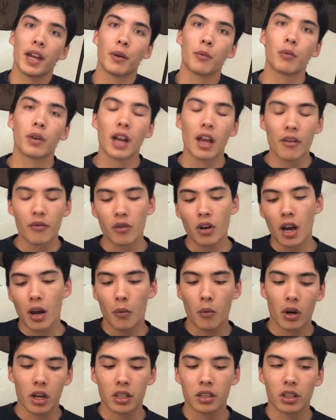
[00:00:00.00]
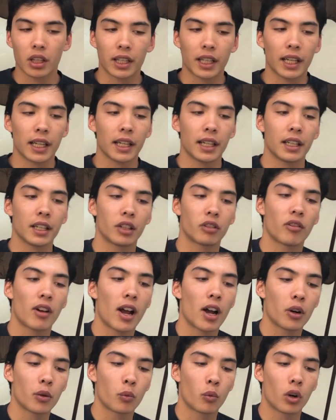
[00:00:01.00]
and whenever I was looking into
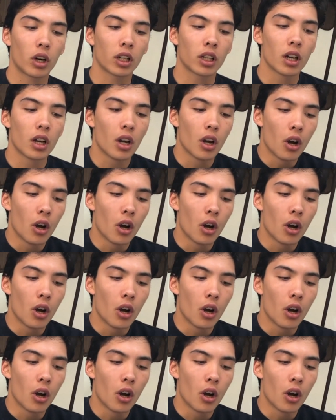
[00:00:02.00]
Groundwork,